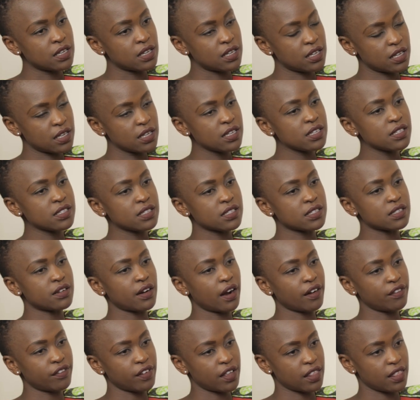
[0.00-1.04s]
his
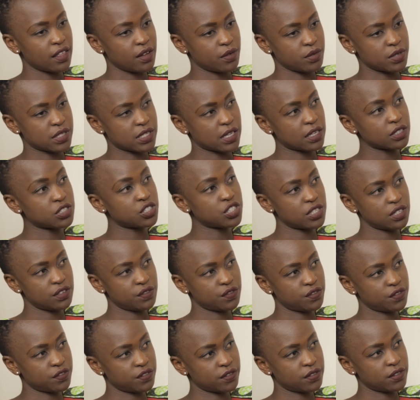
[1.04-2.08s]
grandfather was a
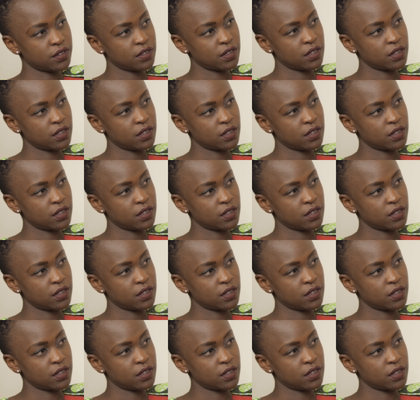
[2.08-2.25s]
chief.